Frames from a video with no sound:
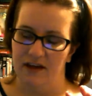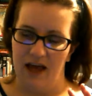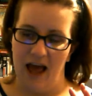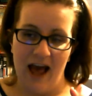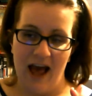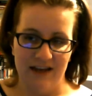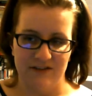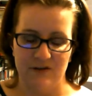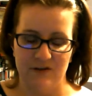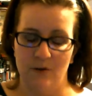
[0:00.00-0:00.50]

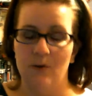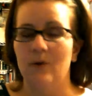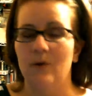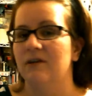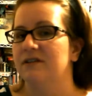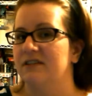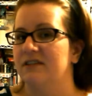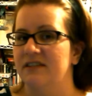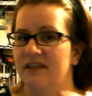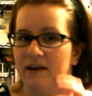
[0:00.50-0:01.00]
as a
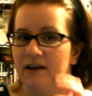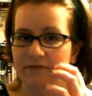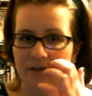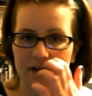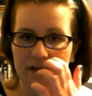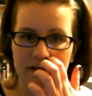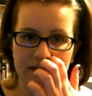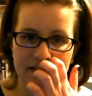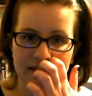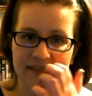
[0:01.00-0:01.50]
horse
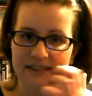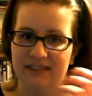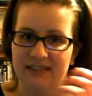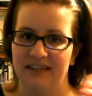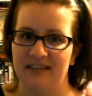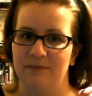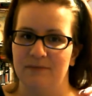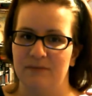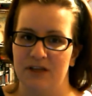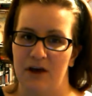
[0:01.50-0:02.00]
definitely
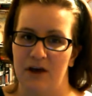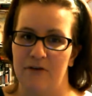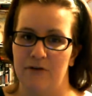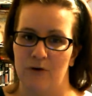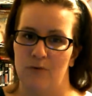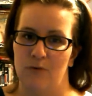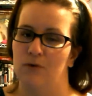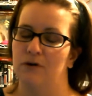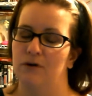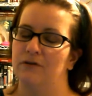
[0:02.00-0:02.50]
seems
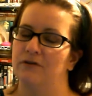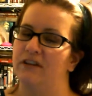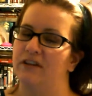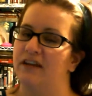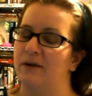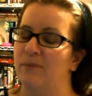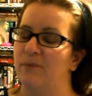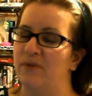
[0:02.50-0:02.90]
otherworldly,